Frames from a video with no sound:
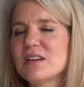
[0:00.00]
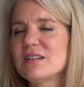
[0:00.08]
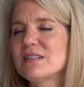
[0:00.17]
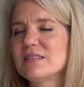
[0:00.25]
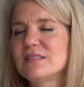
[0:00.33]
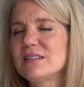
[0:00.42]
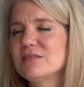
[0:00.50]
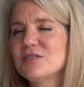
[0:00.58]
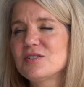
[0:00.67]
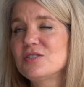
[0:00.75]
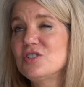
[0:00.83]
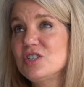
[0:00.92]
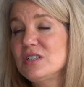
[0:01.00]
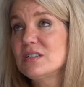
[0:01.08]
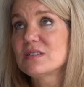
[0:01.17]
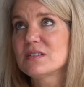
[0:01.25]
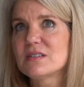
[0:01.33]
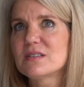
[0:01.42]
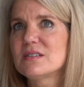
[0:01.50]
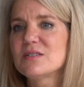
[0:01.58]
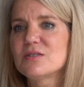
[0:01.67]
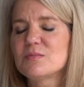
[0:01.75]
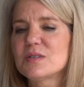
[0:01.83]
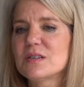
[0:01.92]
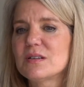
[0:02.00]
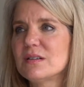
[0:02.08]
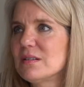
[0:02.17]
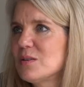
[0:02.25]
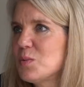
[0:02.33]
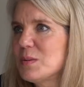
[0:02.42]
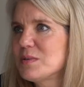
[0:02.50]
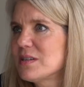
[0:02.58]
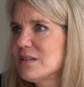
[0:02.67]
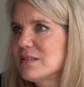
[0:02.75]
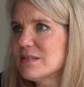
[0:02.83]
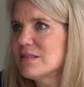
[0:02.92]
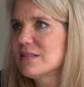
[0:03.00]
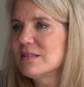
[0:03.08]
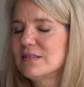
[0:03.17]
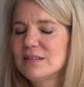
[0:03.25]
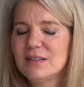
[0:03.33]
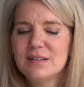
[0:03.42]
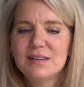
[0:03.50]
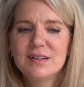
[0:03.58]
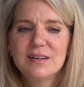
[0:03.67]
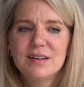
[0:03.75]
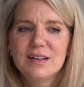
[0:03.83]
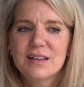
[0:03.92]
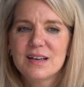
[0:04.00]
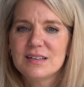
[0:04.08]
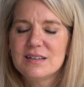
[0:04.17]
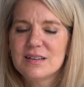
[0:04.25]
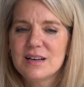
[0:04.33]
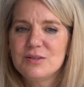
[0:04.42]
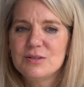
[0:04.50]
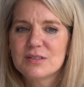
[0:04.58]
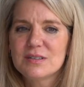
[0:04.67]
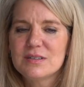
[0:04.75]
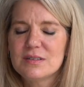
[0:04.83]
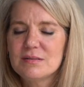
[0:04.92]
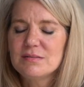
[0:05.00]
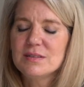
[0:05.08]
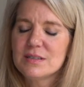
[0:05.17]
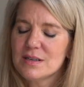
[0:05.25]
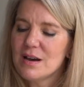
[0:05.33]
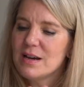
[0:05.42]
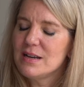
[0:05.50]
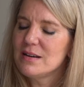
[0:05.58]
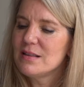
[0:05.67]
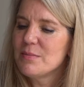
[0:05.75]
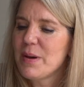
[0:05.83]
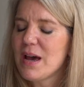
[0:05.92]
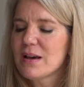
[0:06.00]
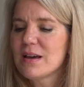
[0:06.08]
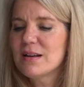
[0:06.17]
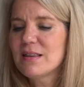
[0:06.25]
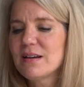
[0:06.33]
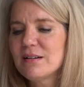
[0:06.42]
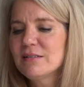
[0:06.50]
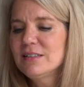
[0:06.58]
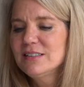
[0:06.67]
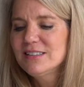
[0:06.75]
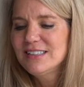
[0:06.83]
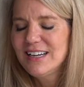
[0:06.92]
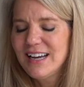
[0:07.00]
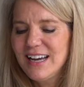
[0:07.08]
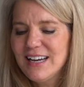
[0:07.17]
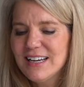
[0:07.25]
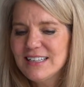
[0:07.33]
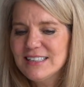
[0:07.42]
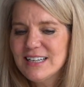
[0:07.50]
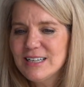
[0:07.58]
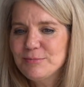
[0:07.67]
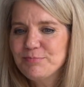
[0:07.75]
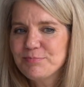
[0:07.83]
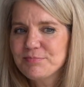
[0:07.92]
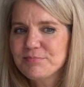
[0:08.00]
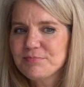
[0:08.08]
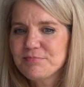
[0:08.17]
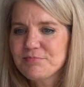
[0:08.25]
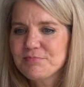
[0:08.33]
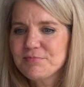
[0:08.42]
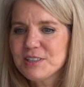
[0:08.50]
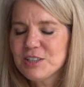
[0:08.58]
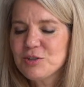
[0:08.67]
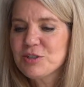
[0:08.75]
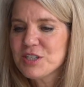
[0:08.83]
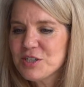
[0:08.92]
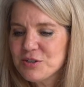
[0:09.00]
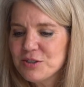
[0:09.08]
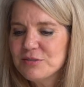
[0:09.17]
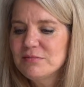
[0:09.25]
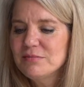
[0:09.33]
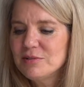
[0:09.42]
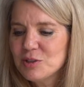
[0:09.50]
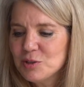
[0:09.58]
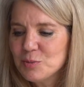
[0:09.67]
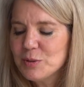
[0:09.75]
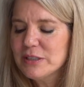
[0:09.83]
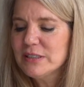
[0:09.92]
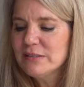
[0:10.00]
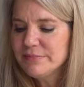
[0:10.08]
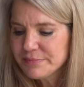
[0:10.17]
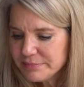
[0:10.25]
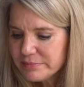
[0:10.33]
there, and just geniuses in terms of the websites and that whole design and the back end there. And Chris told Will,